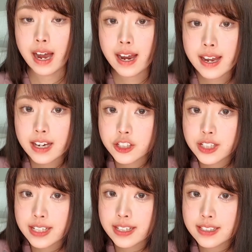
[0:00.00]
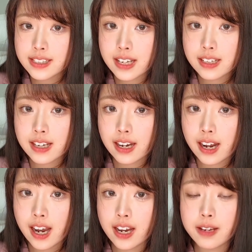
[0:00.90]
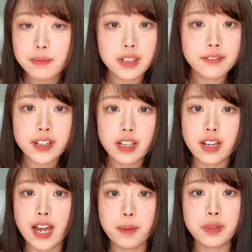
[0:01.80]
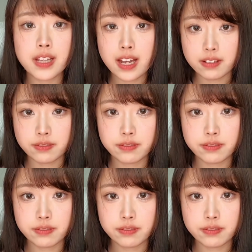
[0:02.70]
I actually can say that I am living a happy life.